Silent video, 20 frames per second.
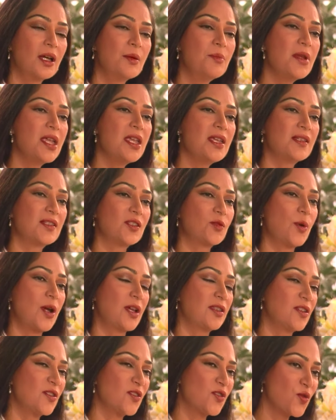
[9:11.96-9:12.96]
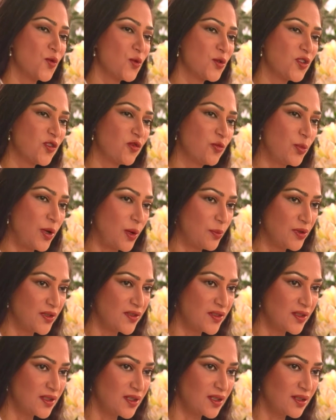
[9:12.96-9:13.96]
amazed by the assault of
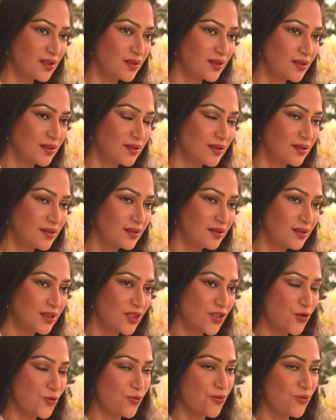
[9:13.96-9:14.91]
publicity that you